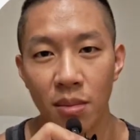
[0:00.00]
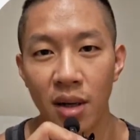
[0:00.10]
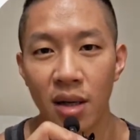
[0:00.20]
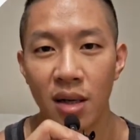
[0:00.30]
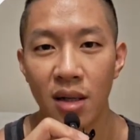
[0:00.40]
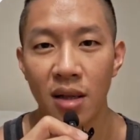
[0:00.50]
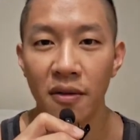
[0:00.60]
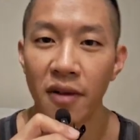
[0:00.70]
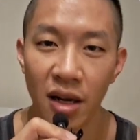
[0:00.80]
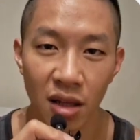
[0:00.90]
But the
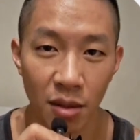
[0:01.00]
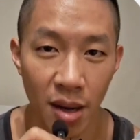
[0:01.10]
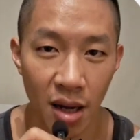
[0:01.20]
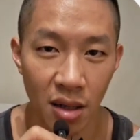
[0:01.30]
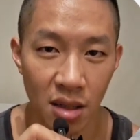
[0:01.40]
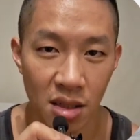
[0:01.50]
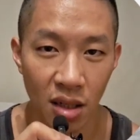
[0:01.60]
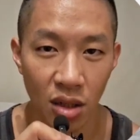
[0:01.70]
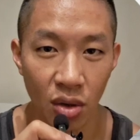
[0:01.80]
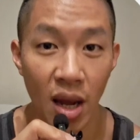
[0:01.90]
fact of the matter is
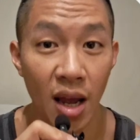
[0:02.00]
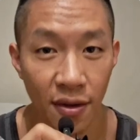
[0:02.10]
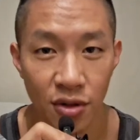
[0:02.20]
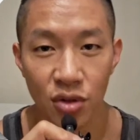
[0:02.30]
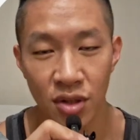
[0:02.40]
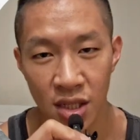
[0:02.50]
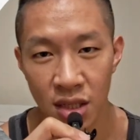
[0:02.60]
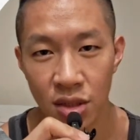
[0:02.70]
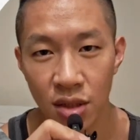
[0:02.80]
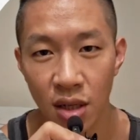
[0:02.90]
that you have to
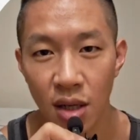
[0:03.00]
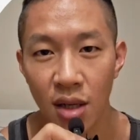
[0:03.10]
transition